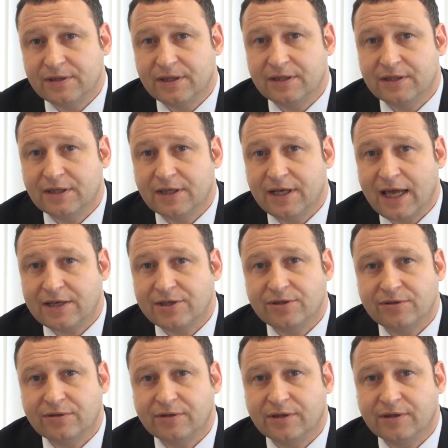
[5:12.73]
the
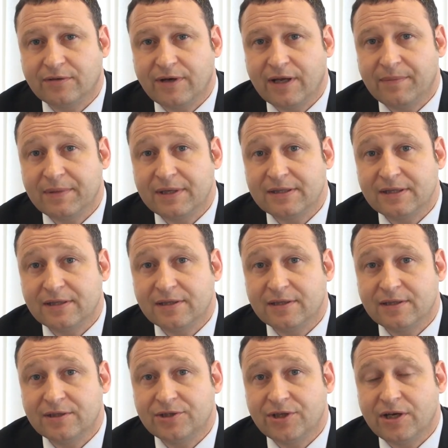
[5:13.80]
international agreements,
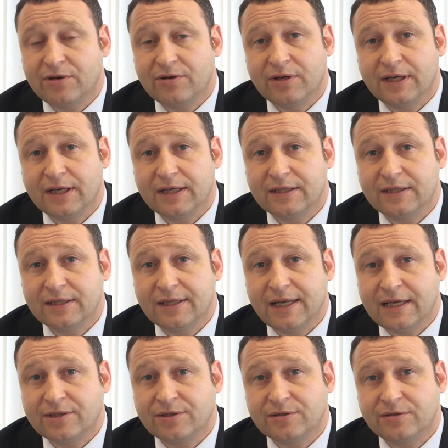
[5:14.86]
and generally
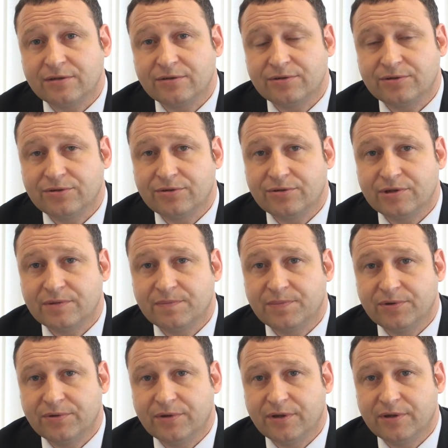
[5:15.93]
international
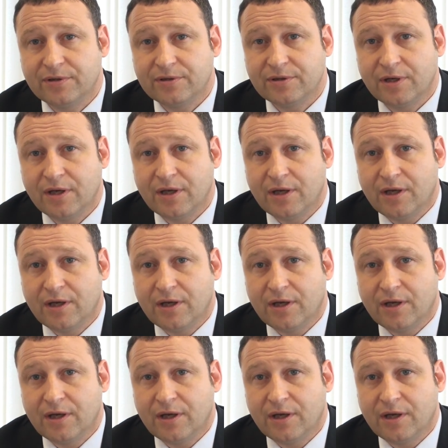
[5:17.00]
jurisprudence